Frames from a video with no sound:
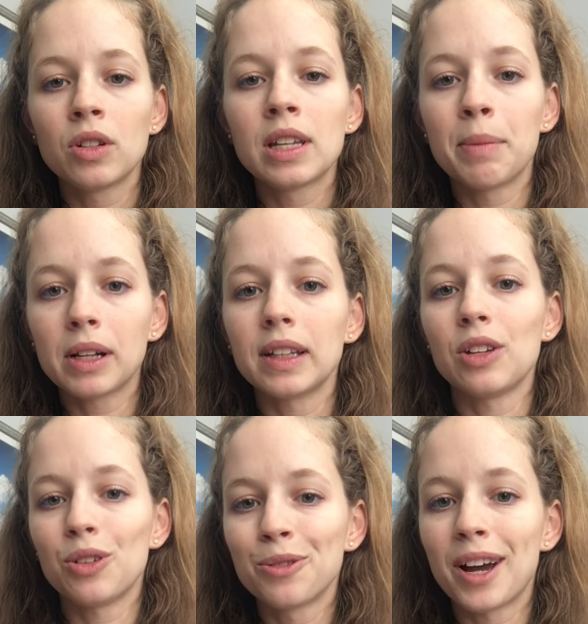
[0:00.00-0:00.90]
typically
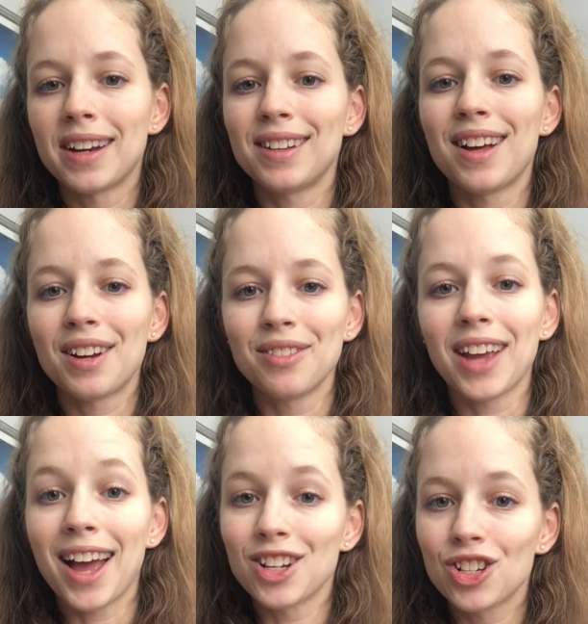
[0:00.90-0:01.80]
you'll find a lot of
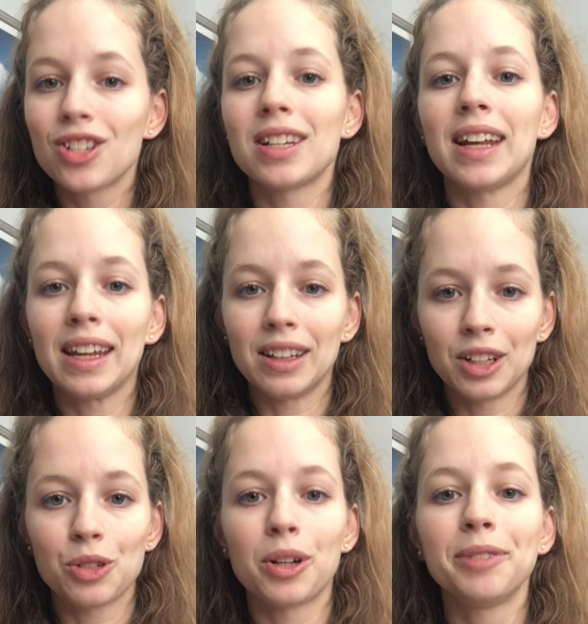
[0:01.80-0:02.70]
etched
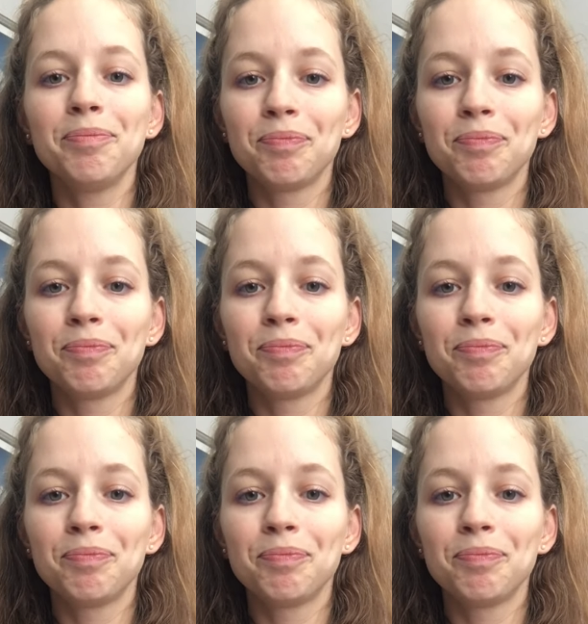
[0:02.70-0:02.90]
heliodor.